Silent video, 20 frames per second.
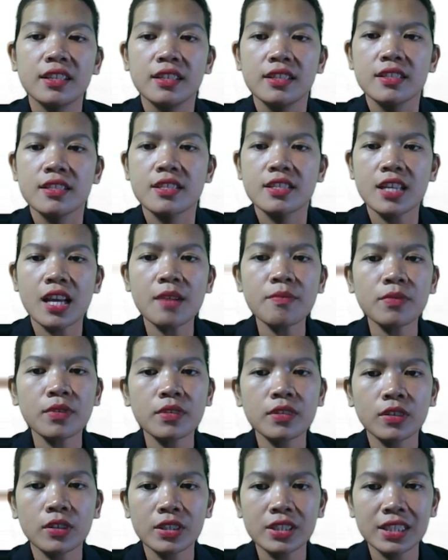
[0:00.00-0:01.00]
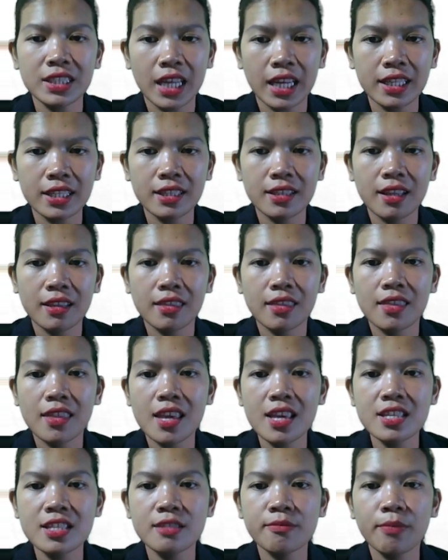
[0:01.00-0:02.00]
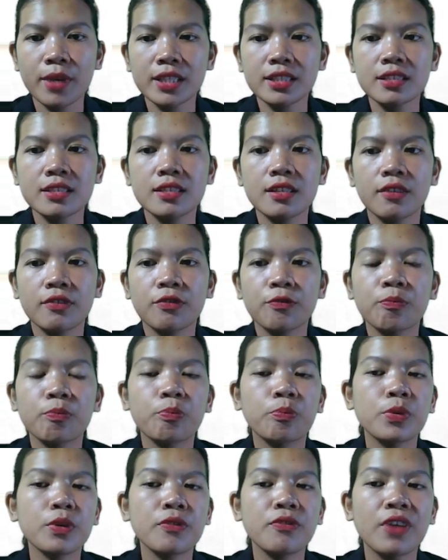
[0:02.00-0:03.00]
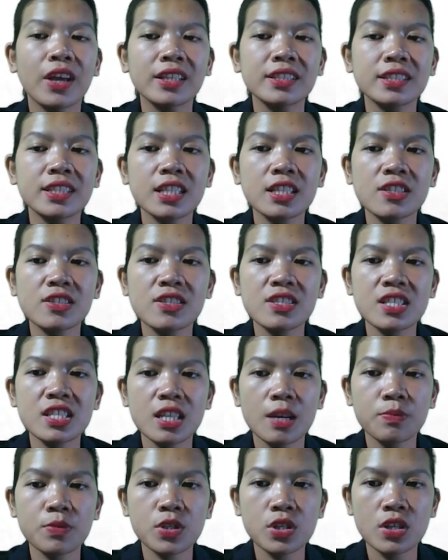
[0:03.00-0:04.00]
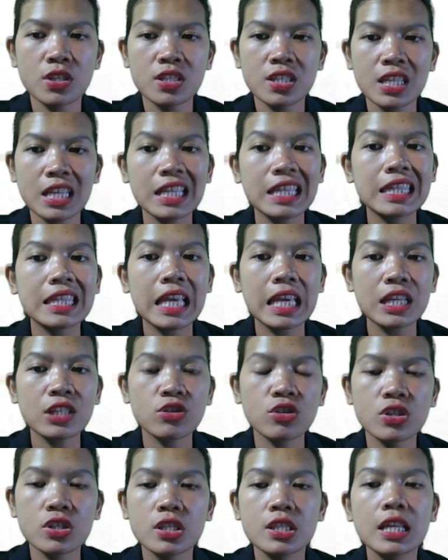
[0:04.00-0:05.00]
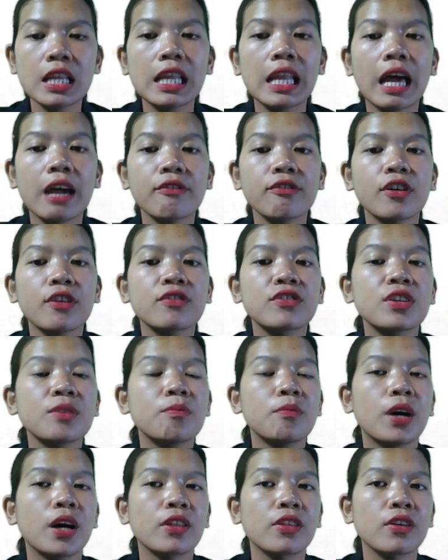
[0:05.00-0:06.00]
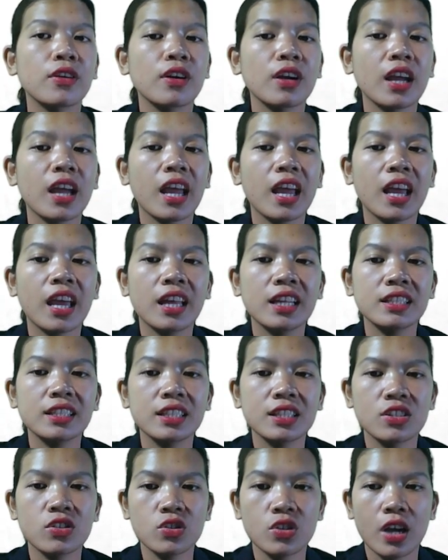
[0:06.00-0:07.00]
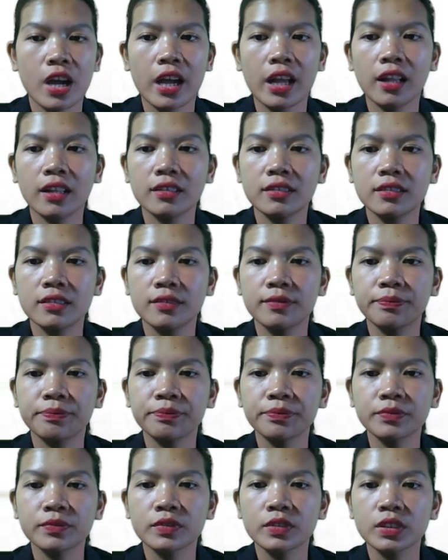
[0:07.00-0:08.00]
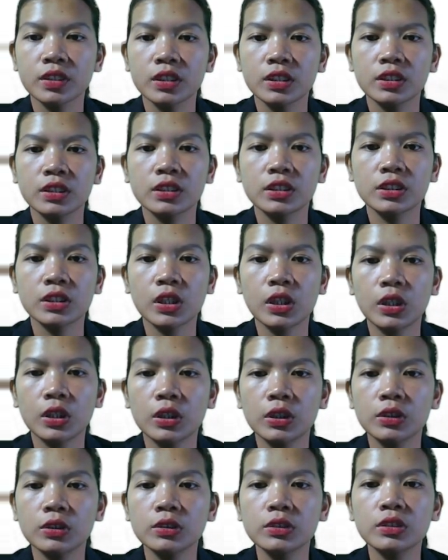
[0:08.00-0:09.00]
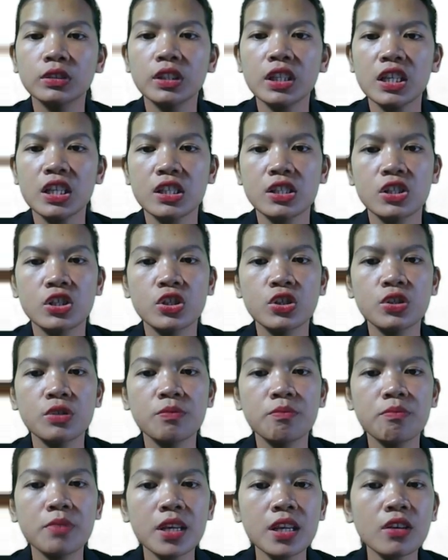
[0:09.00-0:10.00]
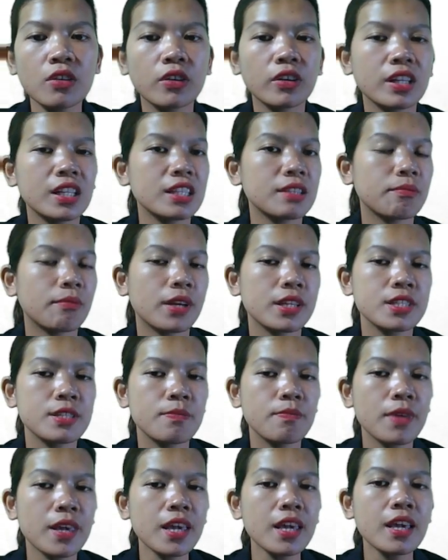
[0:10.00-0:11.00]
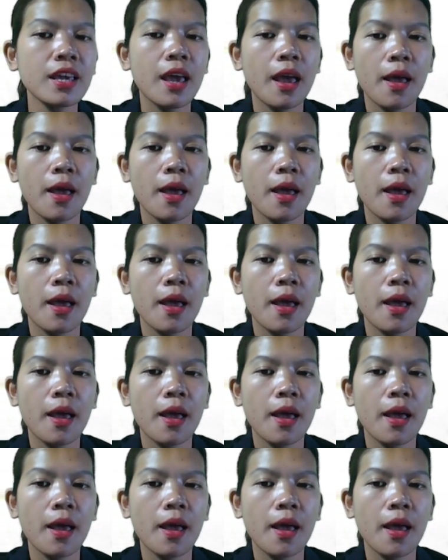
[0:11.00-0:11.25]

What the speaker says: Some contend that this method of preventing conceptions endangers the life of the mother and the child. So it should be or it must be